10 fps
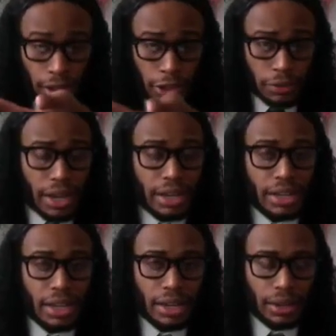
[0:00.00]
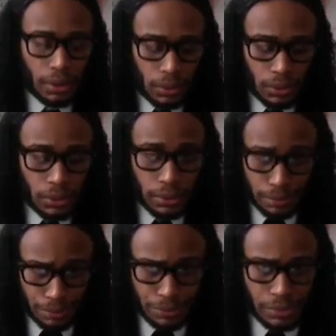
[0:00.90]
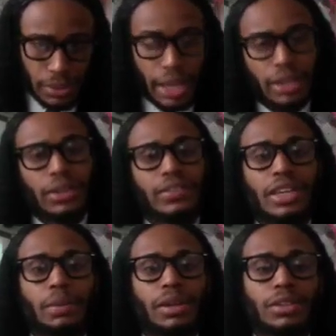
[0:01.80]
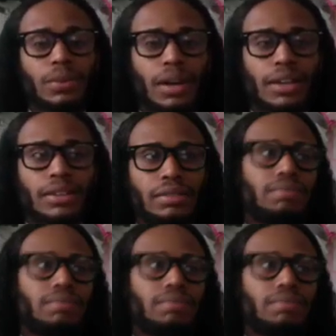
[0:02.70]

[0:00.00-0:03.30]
trainee, or NQT plus one,